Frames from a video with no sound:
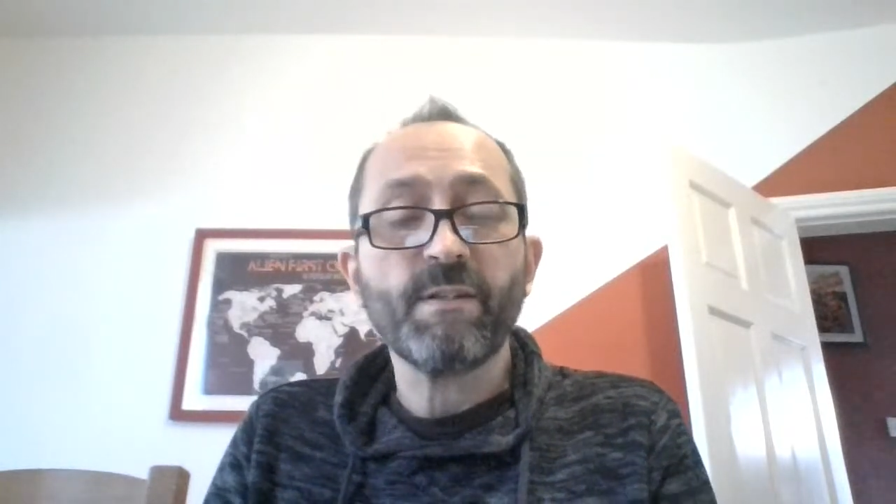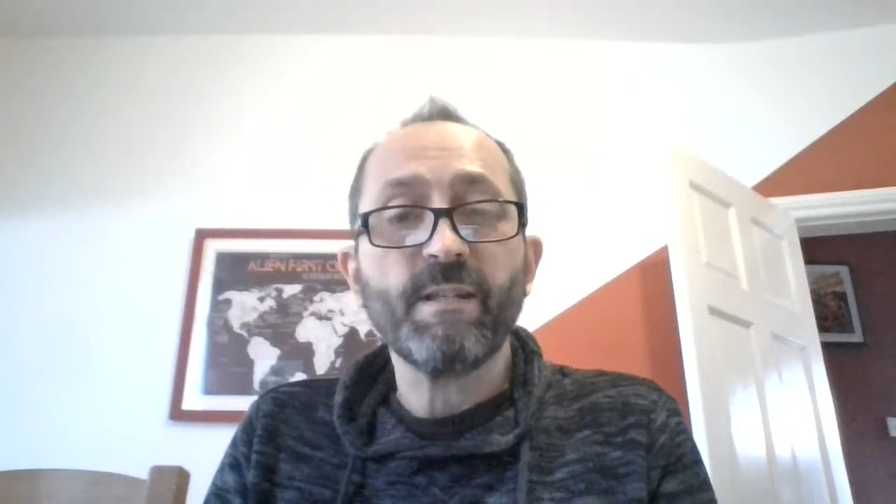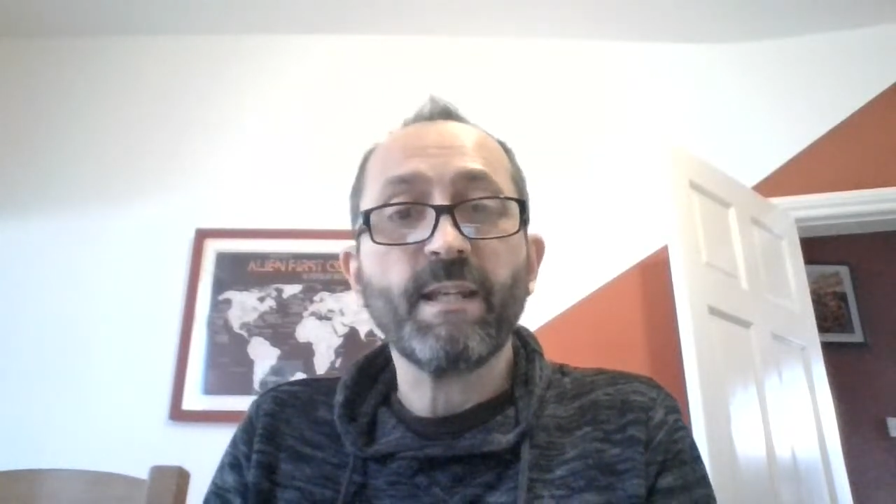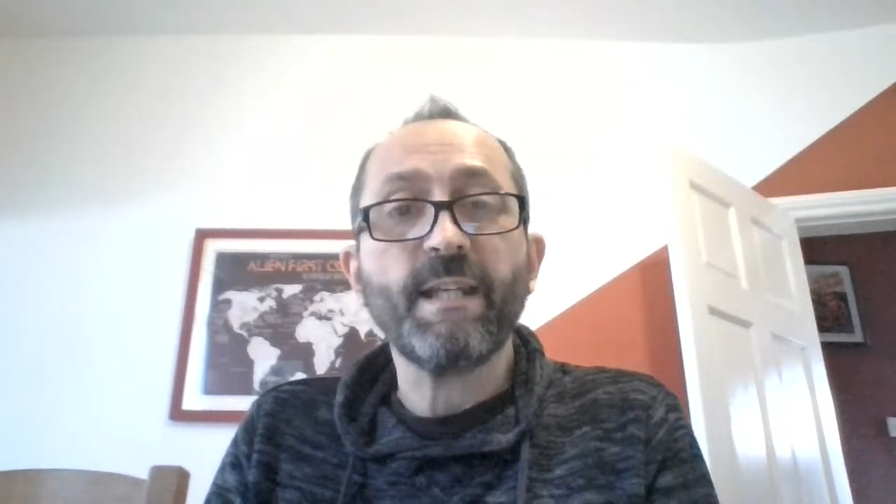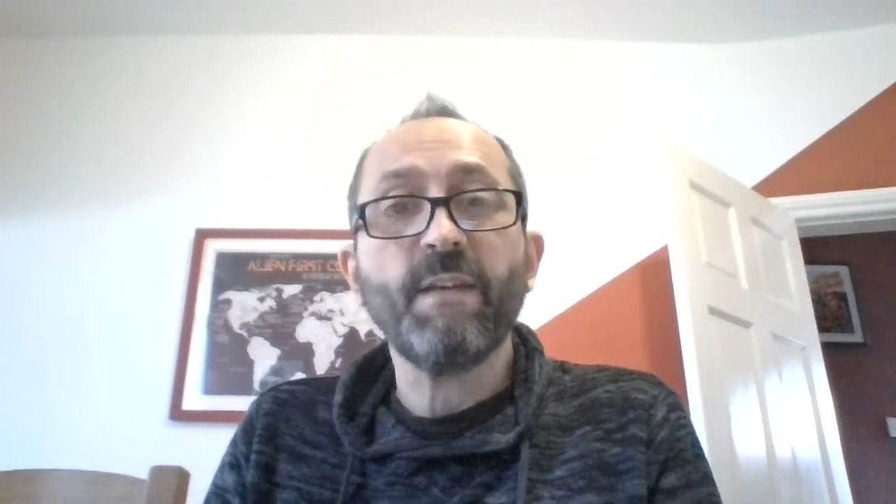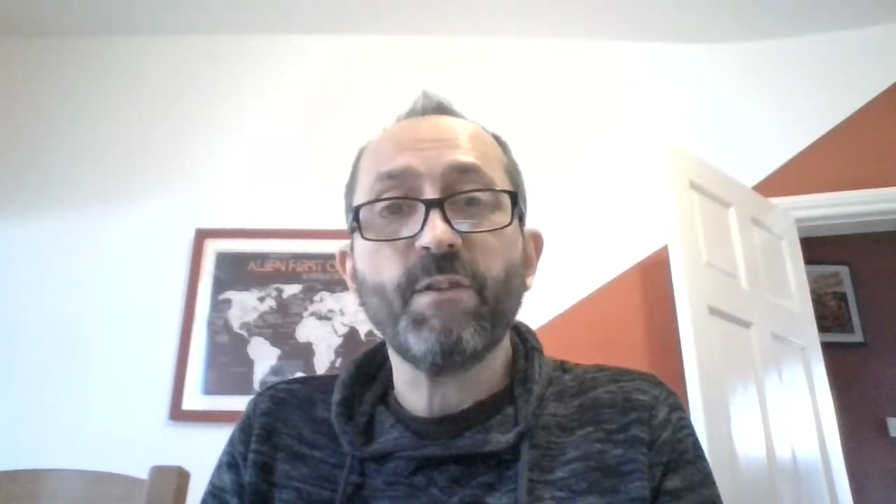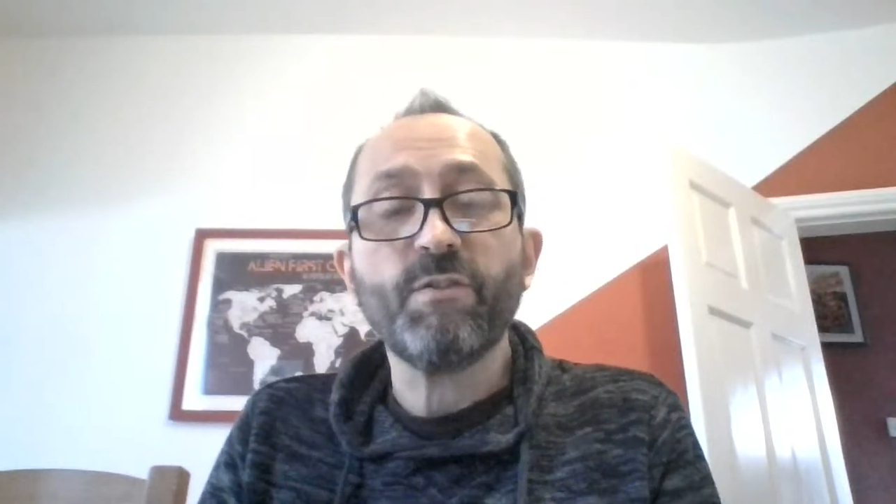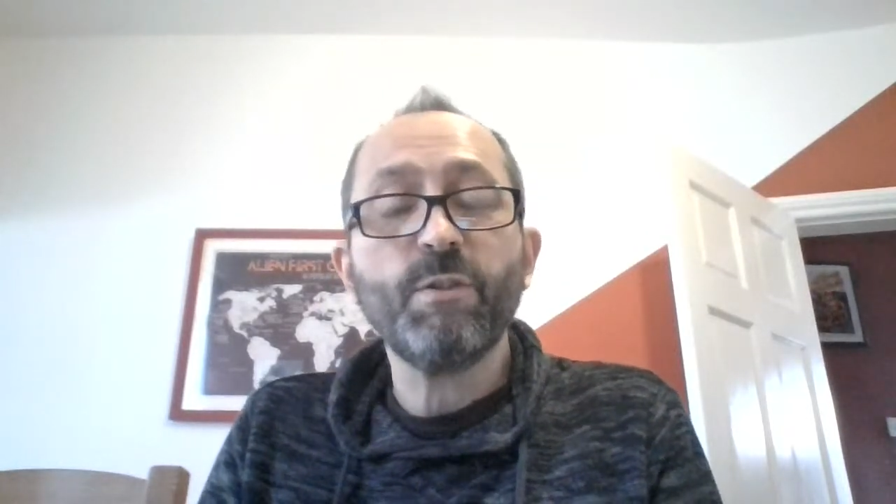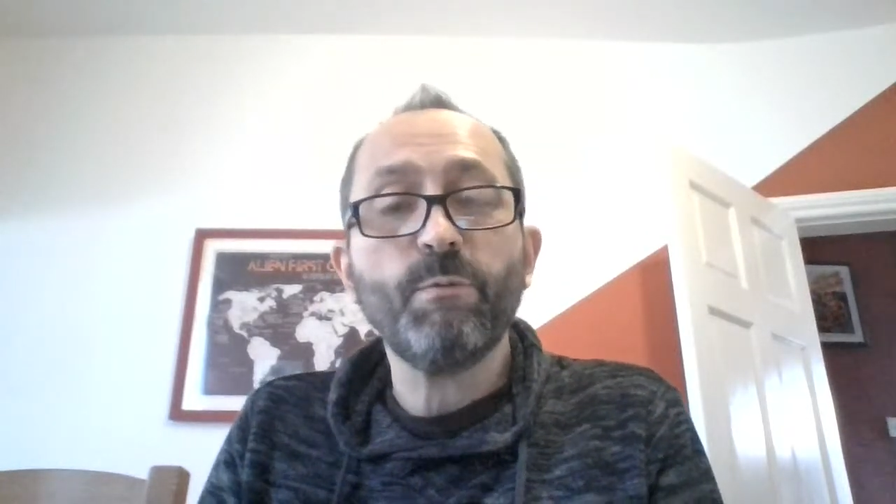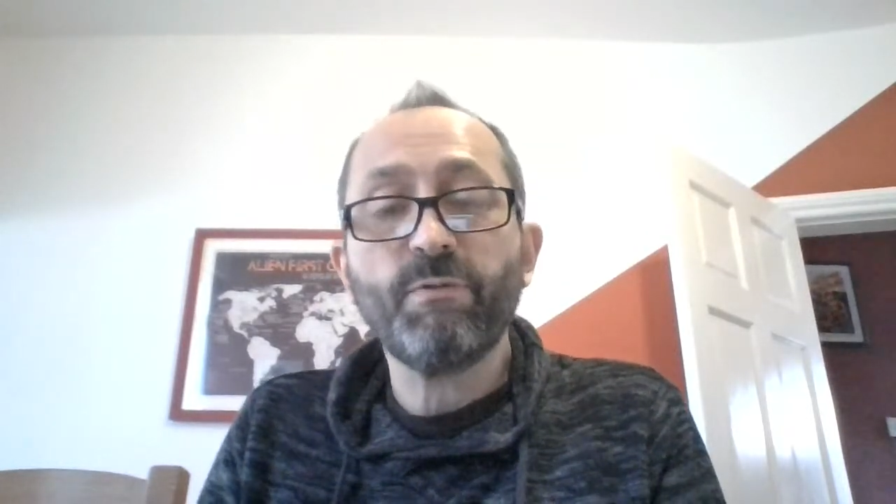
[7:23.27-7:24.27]
say, gave you
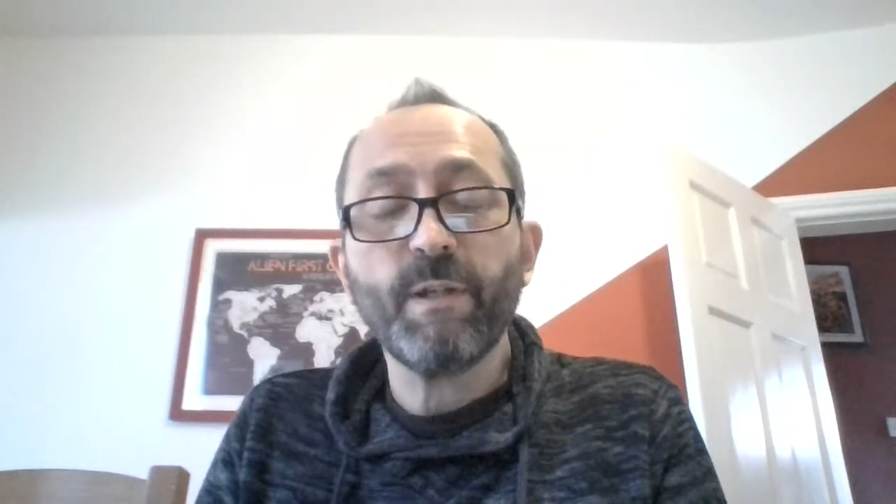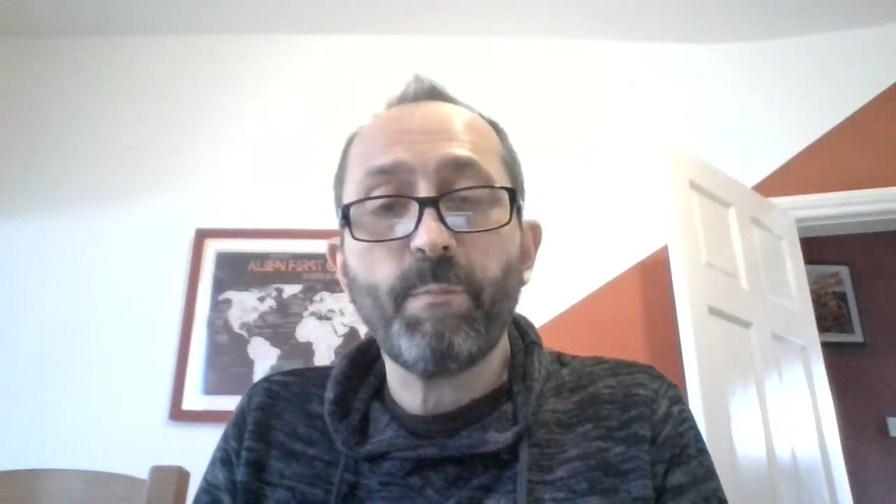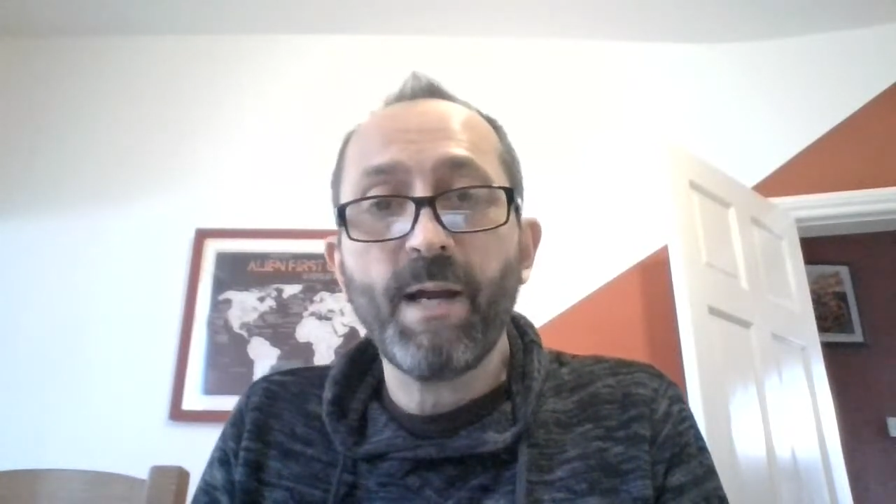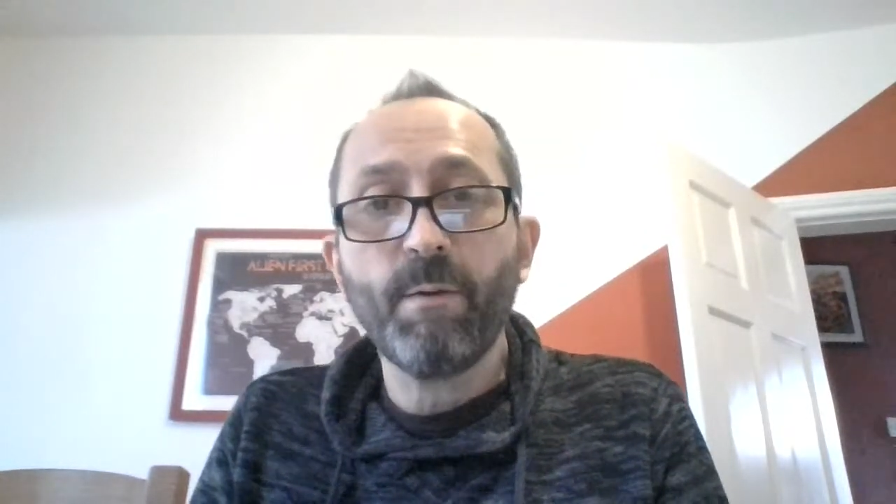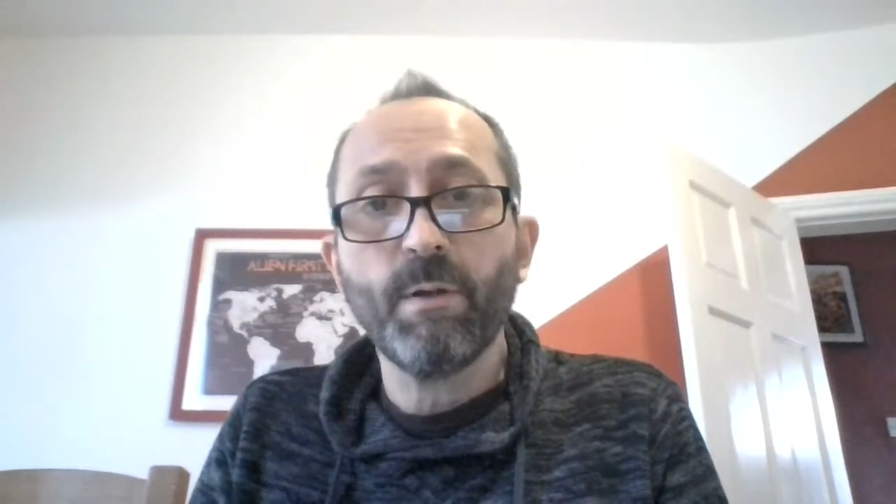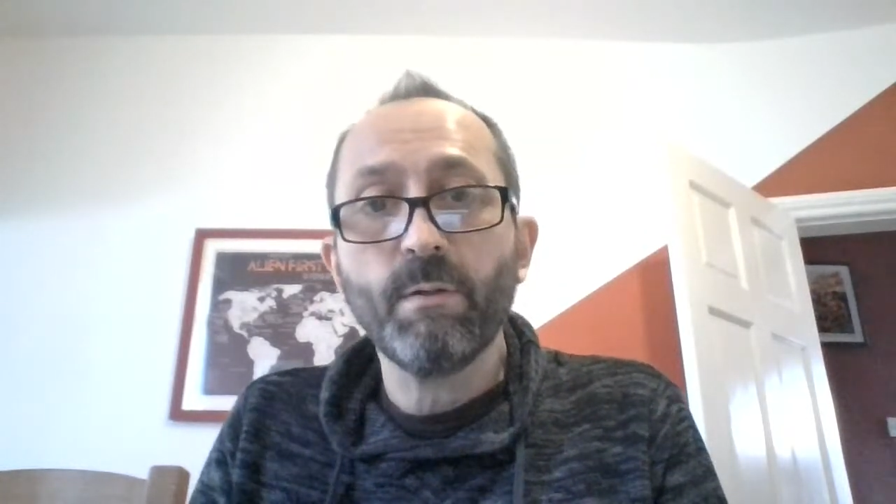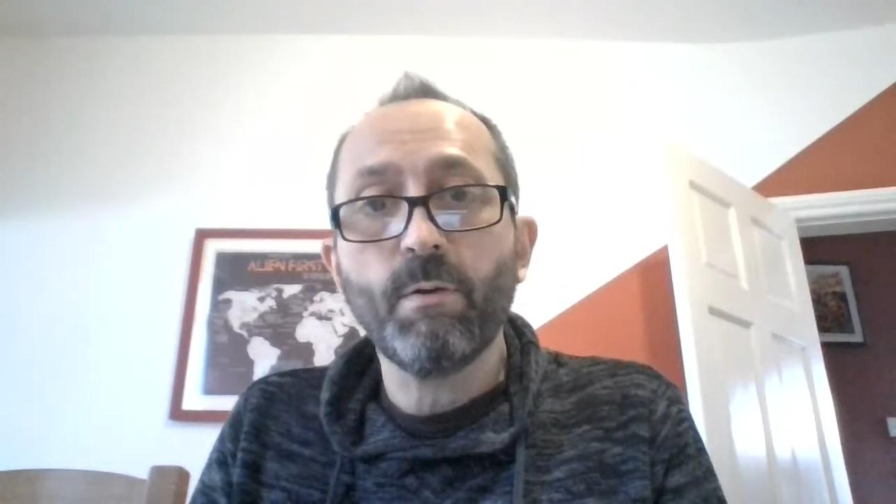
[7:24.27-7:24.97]
2-3 power,